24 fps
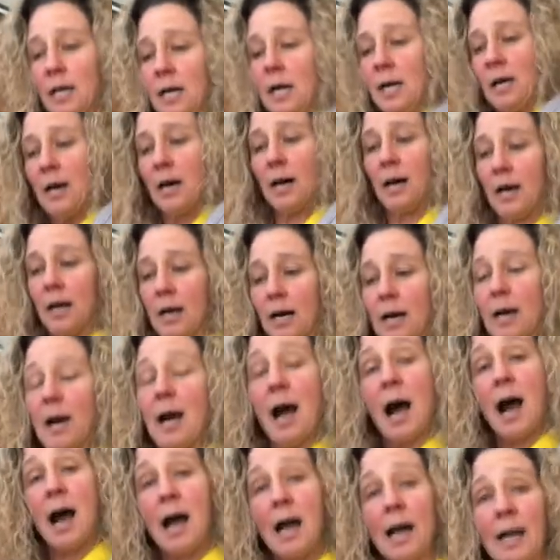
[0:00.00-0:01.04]

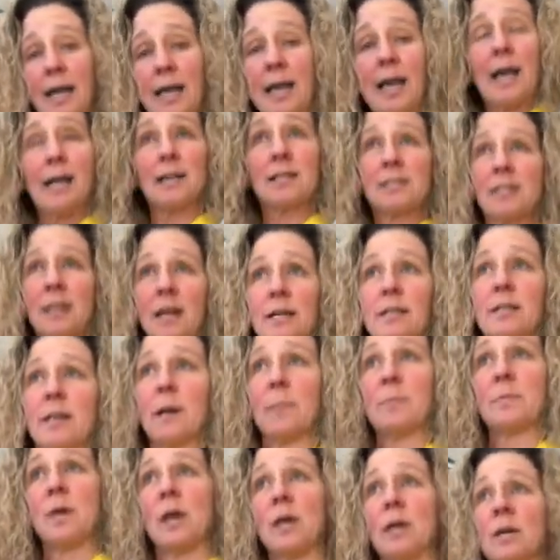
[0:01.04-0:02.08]
I had signed up
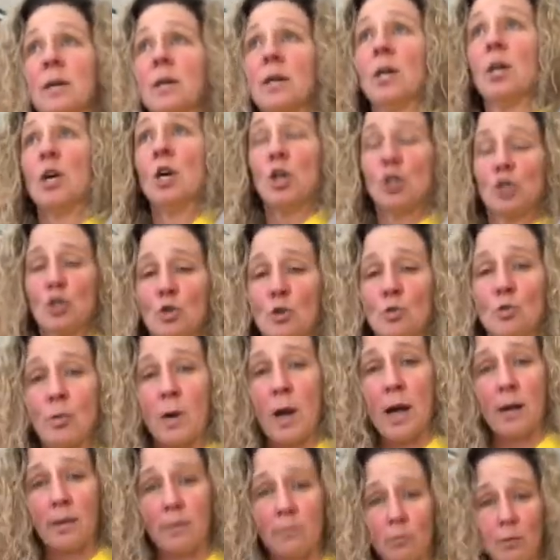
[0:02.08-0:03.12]
to
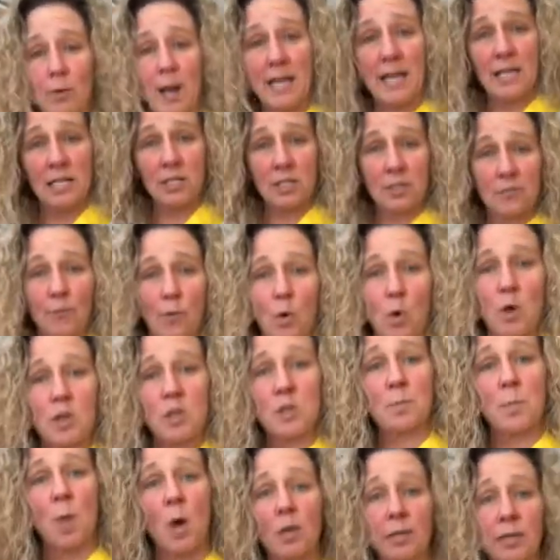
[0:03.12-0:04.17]
race for
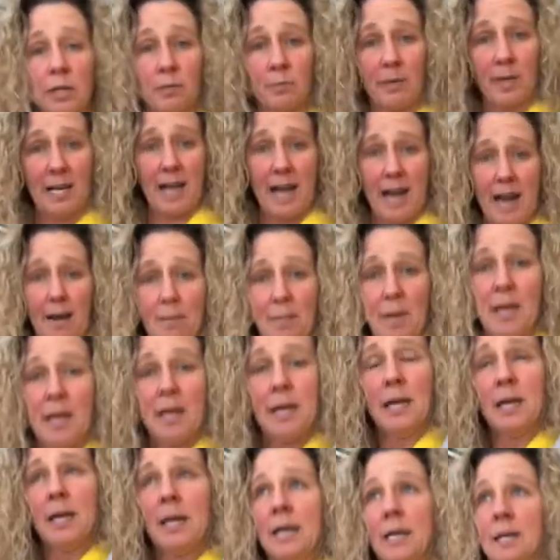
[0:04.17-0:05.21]
Spaulding Rehab,
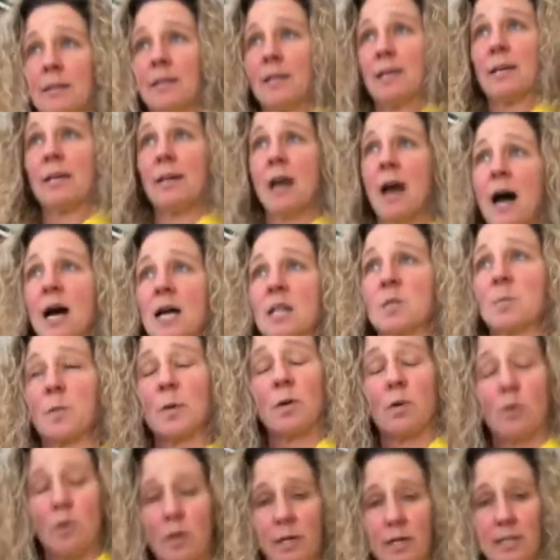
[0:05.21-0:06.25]
the hospital
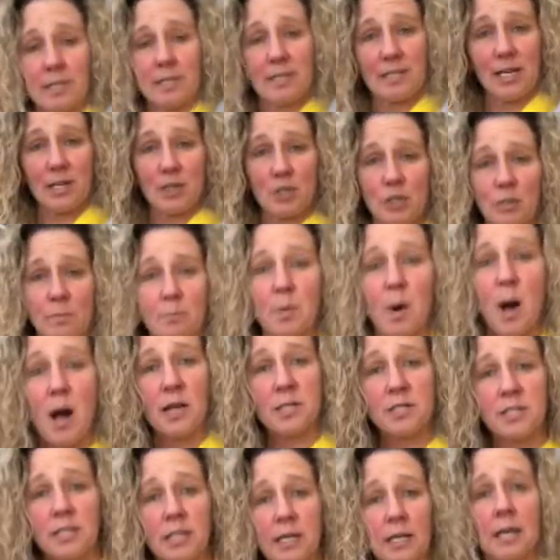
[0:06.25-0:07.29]
organization in
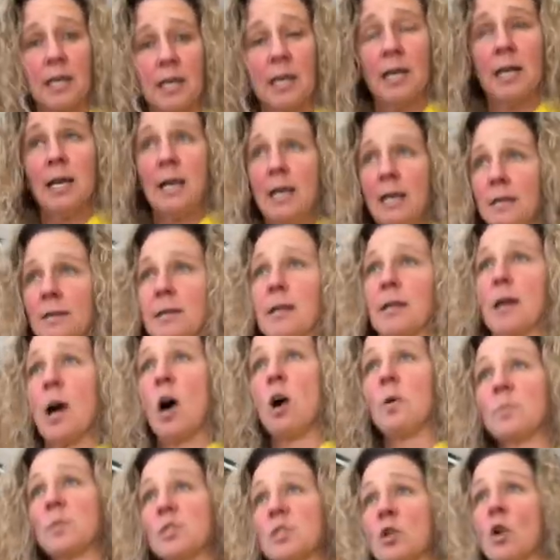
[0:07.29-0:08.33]
Boston that helped
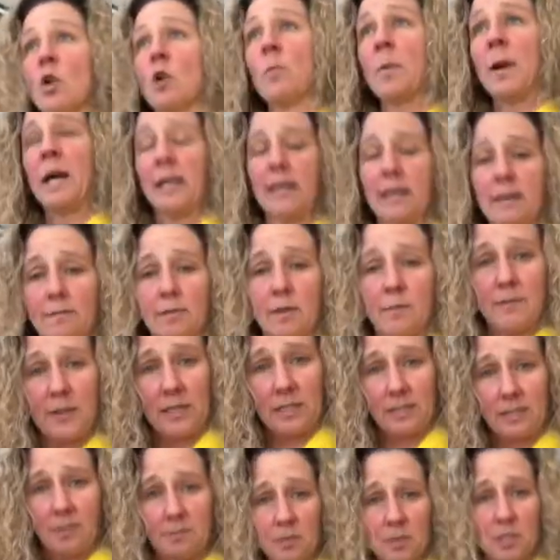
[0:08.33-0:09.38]
so many of the
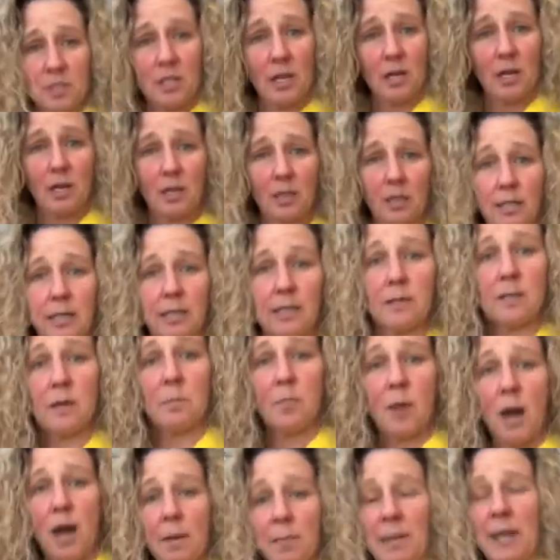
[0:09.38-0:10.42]
victims in the
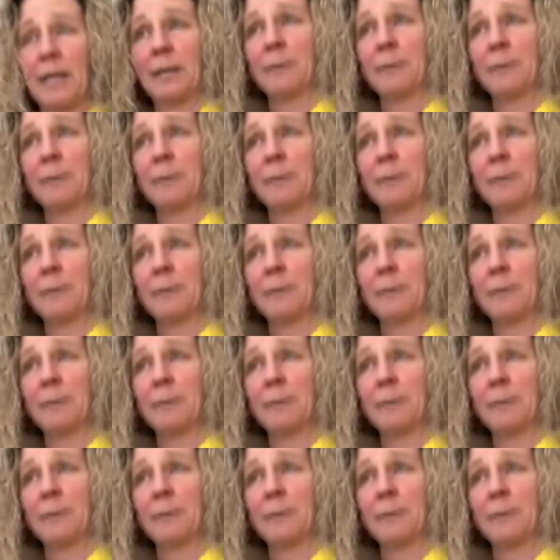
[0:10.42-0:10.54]
bombing.